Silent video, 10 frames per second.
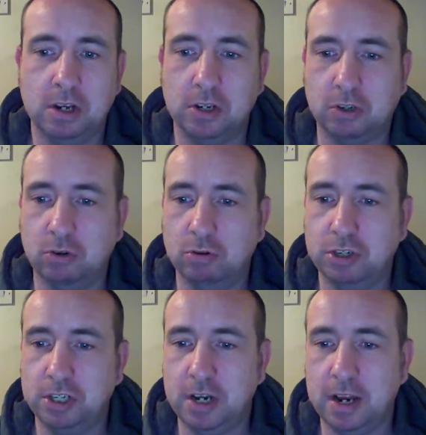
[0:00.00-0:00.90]

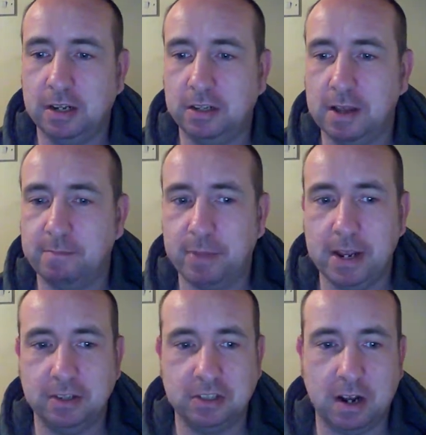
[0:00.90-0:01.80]
negotiate them
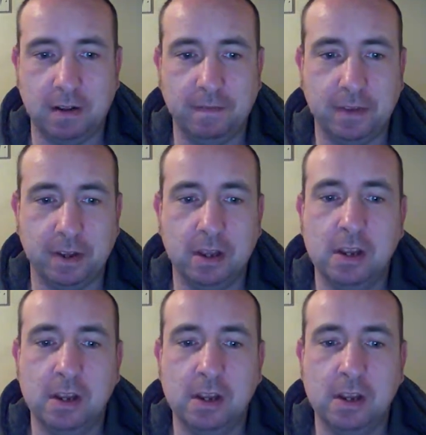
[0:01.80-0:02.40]
based on the